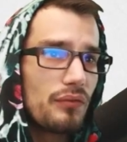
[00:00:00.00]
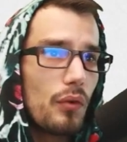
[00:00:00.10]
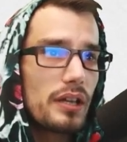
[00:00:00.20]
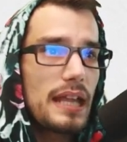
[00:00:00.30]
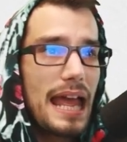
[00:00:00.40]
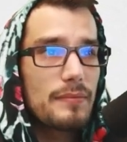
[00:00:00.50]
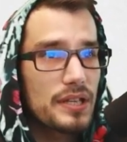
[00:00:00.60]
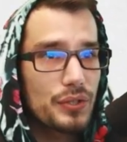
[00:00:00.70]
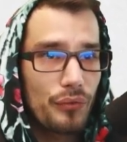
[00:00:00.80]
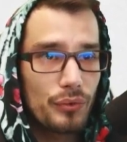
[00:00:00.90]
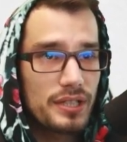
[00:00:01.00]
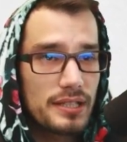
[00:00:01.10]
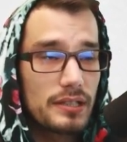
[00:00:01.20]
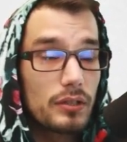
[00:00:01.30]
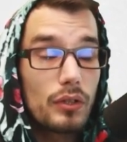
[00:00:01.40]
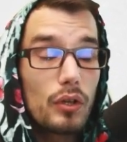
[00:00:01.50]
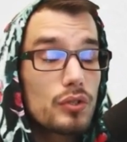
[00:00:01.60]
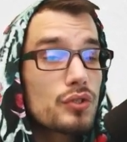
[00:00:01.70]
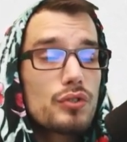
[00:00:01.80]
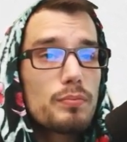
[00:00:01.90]
of one and best of three sealed,
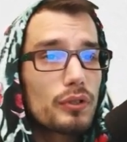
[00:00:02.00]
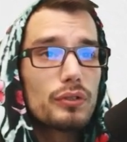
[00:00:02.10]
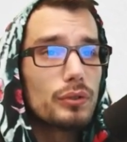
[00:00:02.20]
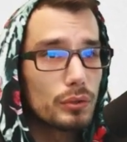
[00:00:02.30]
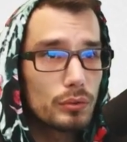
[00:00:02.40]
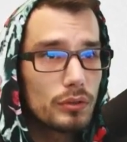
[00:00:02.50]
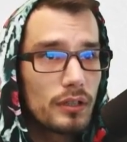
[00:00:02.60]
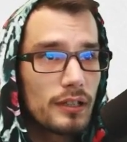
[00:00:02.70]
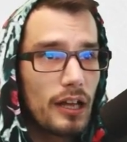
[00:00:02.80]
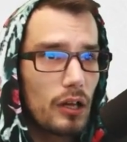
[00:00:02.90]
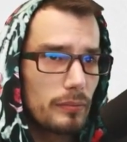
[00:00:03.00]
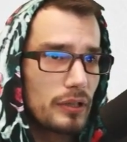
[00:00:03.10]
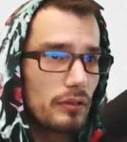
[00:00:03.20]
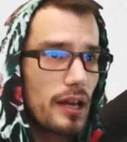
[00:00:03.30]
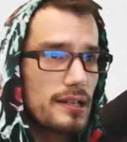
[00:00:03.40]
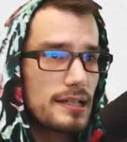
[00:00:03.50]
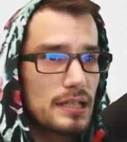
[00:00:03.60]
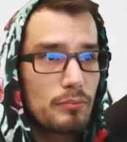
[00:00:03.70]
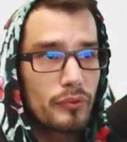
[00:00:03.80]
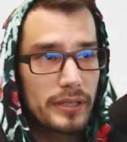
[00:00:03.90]
super ooh, Alchemy
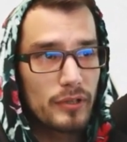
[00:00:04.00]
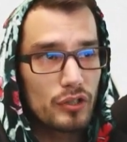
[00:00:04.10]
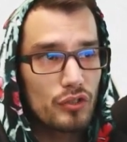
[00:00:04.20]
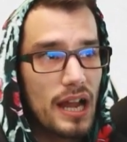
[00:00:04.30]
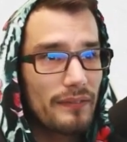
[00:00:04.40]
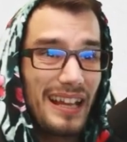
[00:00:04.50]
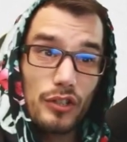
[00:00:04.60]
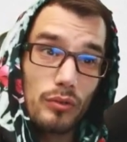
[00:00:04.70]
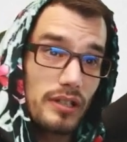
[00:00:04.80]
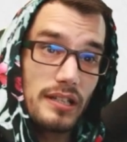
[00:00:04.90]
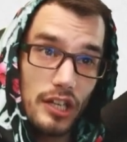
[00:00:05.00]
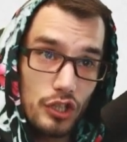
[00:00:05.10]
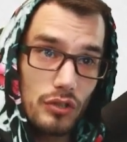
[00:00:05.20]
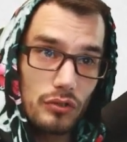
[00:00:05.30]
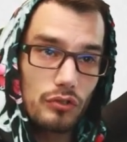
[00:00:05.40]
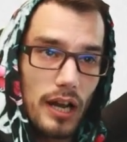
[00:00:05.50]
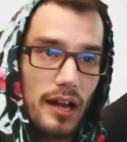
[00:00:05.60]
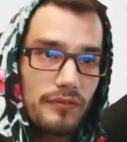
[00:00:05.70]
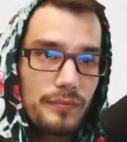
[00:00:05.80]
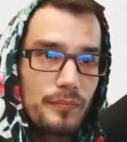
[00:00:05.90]
Horizons premier draft and traditional
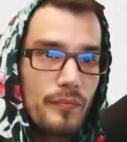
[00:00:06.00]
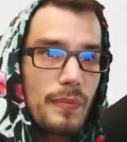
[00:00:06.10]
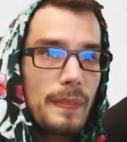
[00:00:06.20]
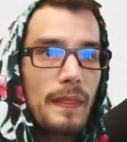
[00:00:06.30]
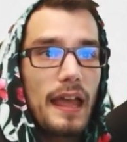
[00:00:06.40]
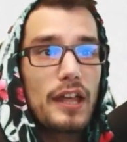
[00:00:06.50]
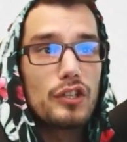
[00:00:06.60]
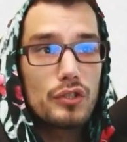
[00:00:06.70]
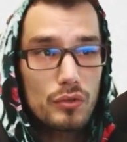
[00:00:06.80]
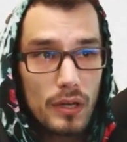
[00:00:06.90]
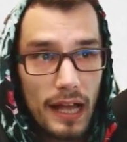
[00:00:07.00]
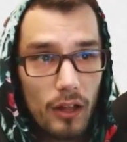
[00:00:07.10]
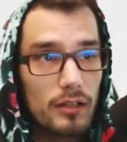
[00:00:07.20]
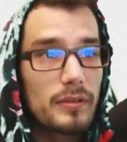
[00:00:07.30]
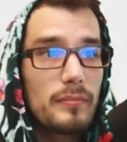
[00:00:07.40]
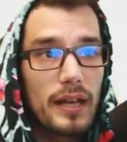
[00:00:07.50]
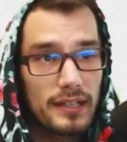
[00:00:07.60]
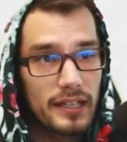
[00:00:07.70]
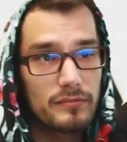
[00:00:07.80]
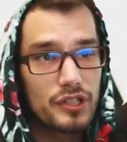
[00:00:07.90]
draft, a new Alchemy
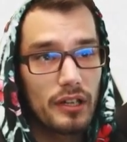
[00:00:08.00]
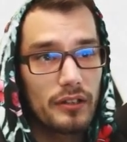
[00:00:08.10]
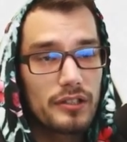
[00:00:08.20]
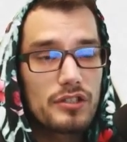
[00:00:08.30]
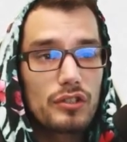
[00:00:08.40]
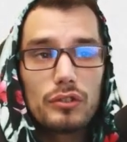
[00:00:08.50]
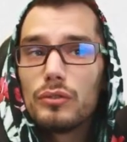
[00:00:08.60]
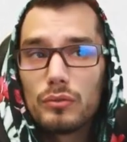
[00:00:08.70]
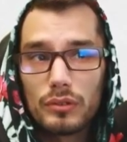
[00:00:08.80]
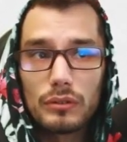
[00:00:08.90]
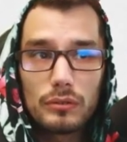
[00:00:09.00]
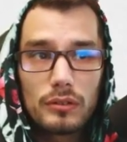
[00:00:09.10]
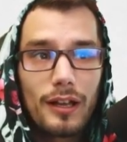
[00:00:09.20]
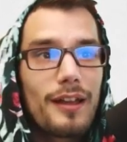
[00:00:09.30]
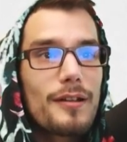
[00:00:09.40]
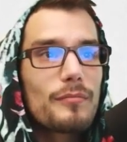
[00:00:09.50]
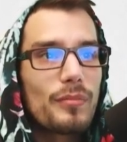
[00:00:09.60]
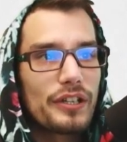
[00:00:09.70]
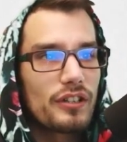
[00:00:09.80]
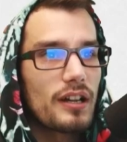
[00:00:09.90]
metagame challenge, ooh, ooh
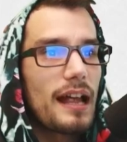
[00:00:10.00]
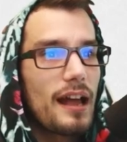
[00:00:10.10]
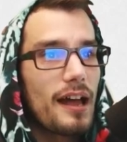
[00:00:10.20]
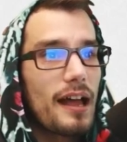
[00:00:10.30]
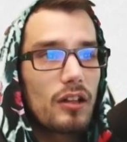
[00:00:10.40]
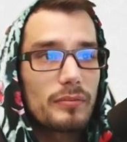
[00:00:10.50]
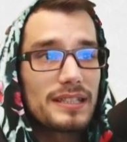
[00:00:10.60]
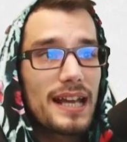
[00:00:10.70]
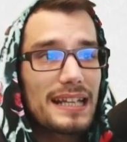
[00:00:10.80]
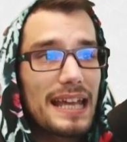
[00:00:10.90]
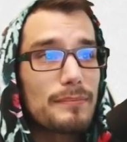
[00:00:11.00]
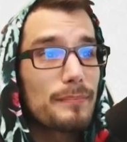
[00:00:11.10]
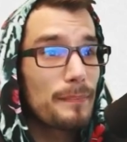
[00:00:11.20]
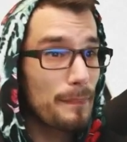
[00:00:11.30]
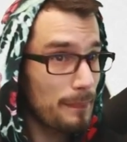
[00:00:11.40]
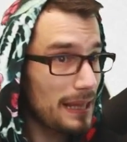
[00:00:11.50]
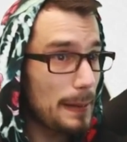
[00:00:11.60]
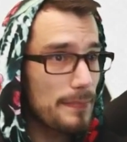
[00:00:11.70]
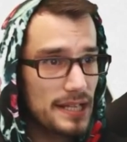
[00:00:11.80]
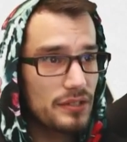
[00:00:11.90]
your uh, Alchemy deck and play
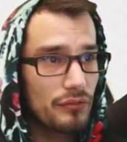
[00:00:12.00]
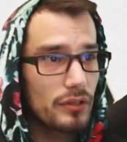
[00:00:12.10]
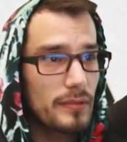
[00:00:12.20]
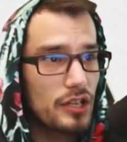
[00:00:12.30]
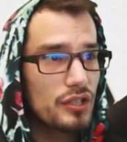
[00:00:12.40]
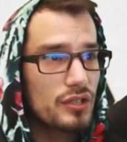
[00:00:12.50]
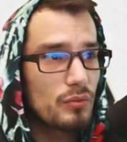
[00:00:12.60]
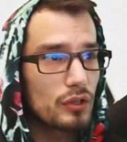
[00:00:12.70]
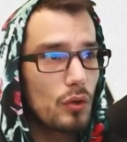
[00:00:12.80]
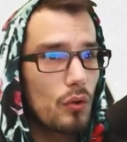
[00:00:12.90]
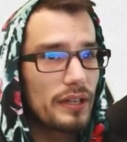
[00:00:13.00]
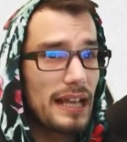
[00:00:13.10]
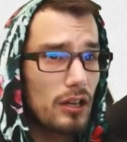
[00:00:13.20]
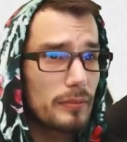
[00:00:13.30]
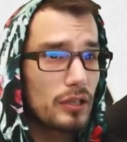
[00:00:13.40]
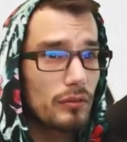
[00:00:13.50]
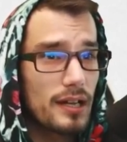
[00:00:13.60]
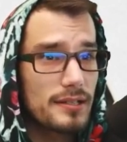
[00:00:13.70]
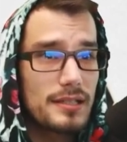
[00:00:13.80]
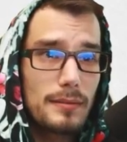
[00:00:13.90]
best of three matches to win gold in Alchemy
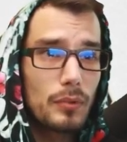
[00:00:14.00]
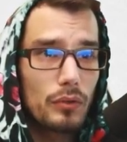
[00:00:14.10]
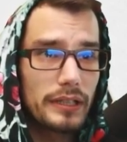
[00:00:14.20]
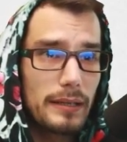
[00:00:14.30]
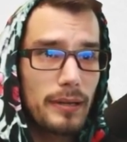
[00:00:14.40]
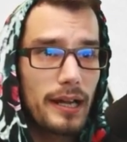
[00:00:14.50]
Horizons Baldur's Gate